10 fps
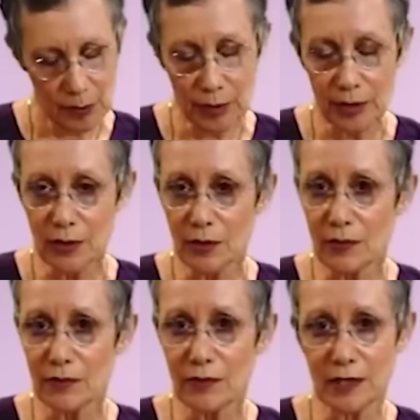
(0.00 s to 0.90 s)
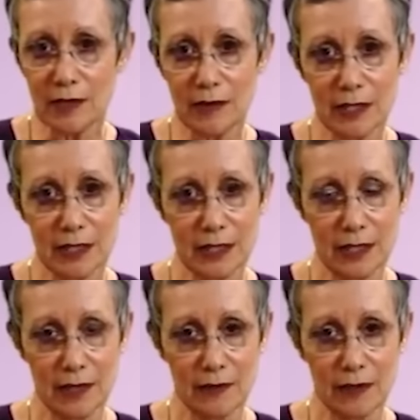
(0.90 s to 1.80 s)
but know that you can
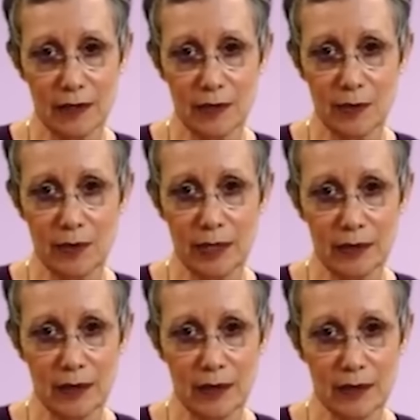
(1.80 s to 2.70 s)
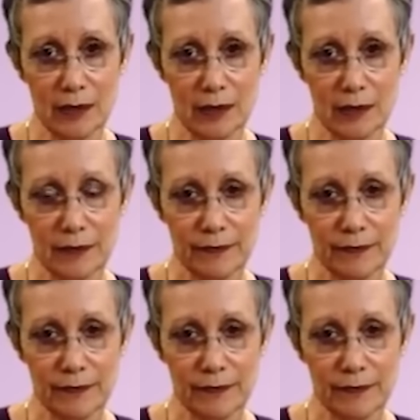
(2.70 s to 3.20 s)
stay with this point longer,